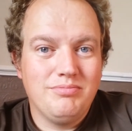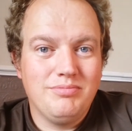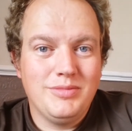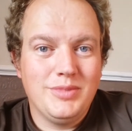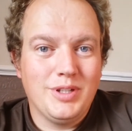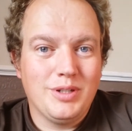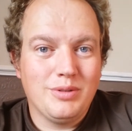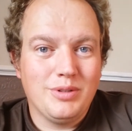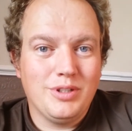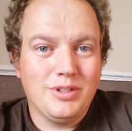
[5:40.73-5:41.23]
you
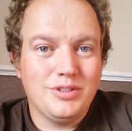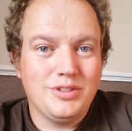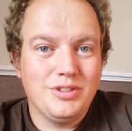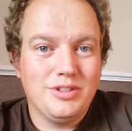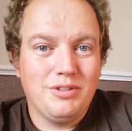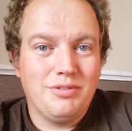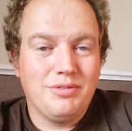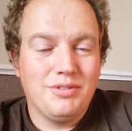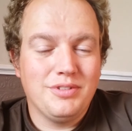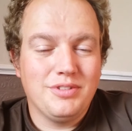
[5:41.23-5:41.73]
know, lots of
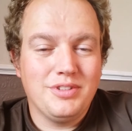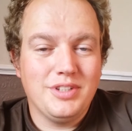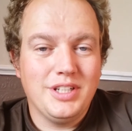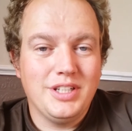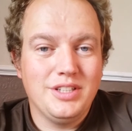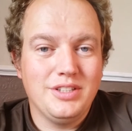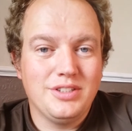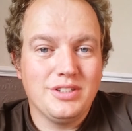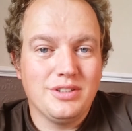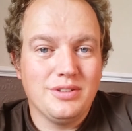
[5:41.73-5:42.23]
different
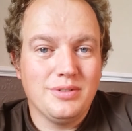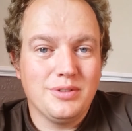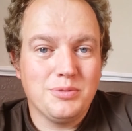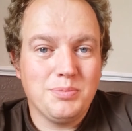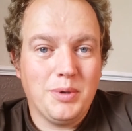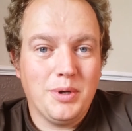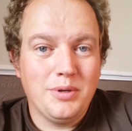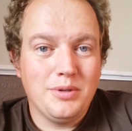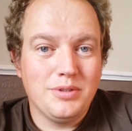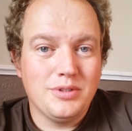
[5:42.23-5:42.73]
things and they've
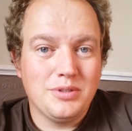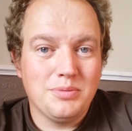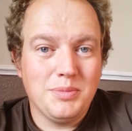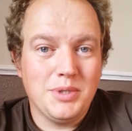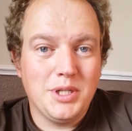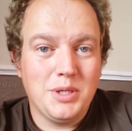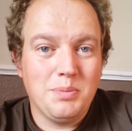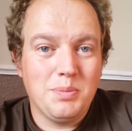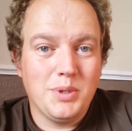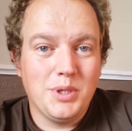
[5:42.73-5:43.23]
spoken to
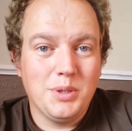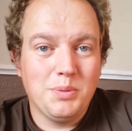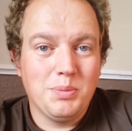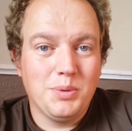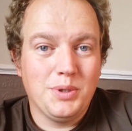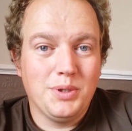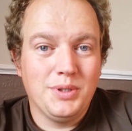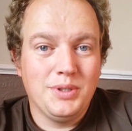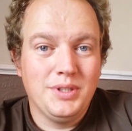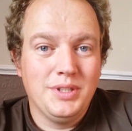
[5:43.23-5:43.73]
many
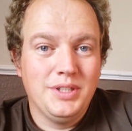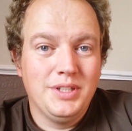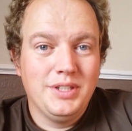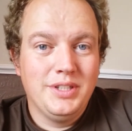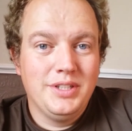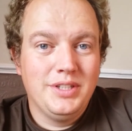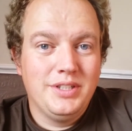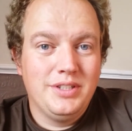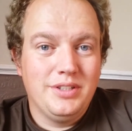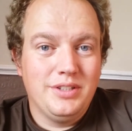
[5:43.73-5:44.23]
people,
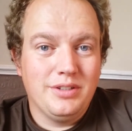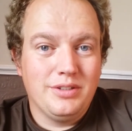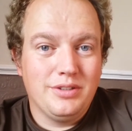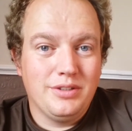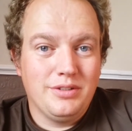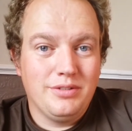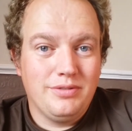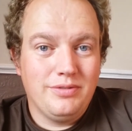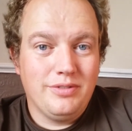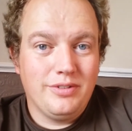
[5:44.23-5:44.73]
they could
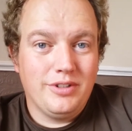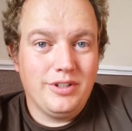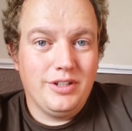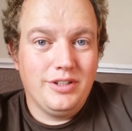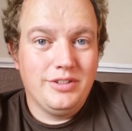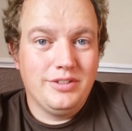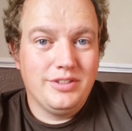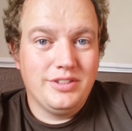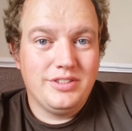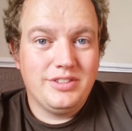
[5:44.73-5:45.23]
have
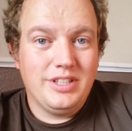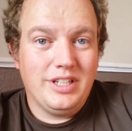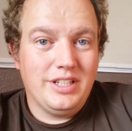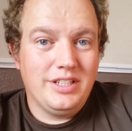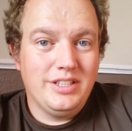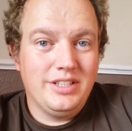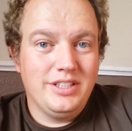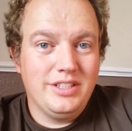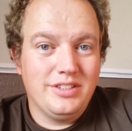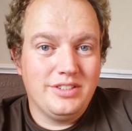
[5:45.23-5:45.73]
forgotten the
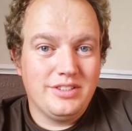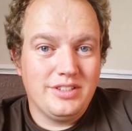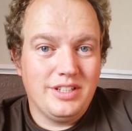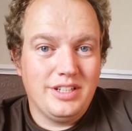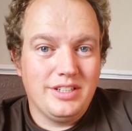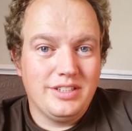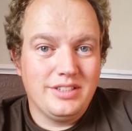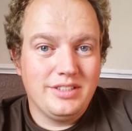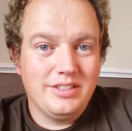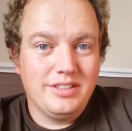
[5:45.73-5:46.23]
techniques
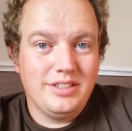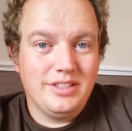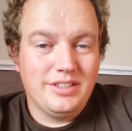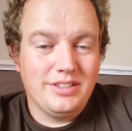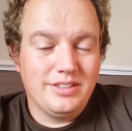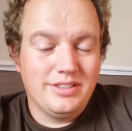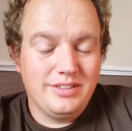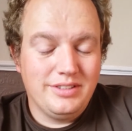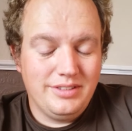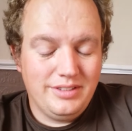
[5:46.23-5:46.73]
that
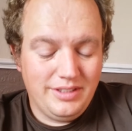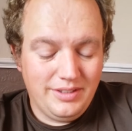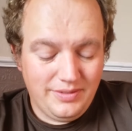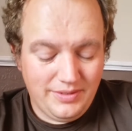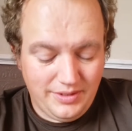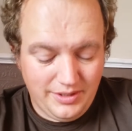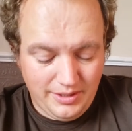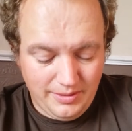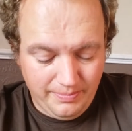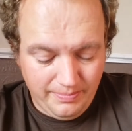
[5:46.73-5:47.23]
I'd
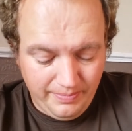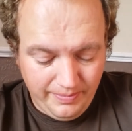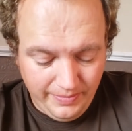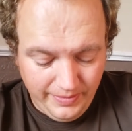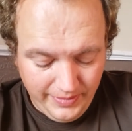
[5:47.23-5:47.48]
given them.